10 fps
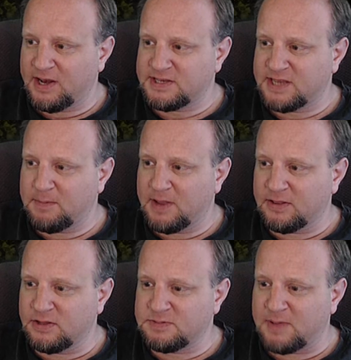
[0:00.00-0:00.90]
Let's get my
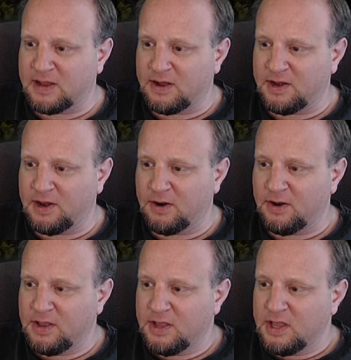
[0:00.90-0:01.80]
clothes back on here.
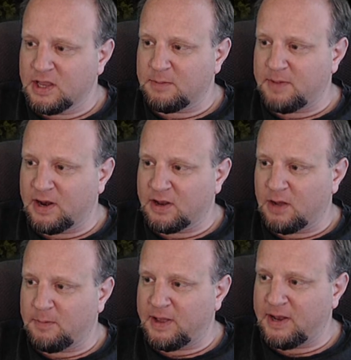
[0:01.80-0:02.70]
Come out of
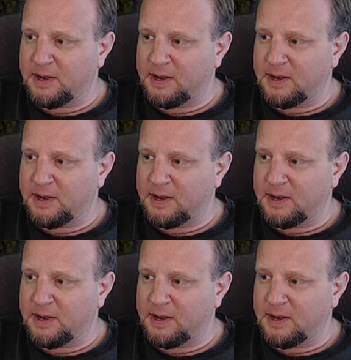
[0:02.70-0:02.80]
combat.